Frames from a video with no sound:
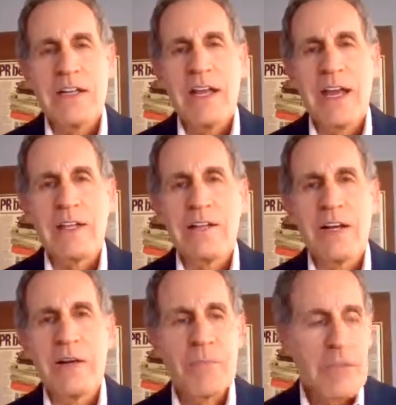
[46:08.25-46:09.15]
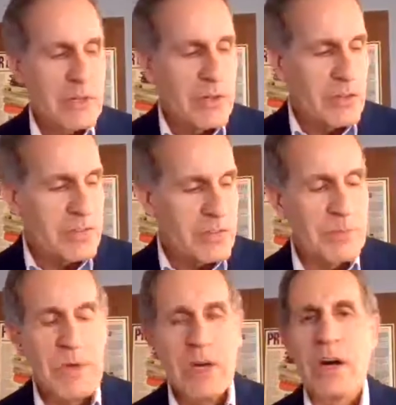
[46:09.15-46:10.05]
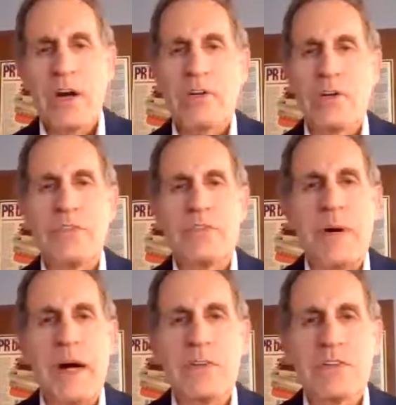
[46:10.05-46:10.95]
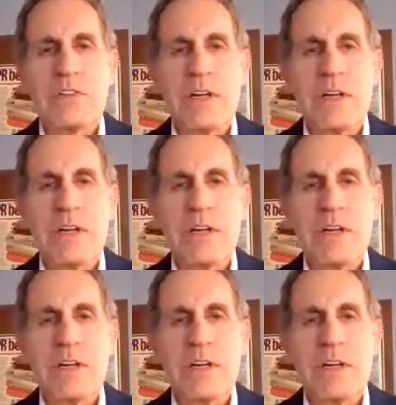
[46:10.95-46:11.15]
And there's some articles about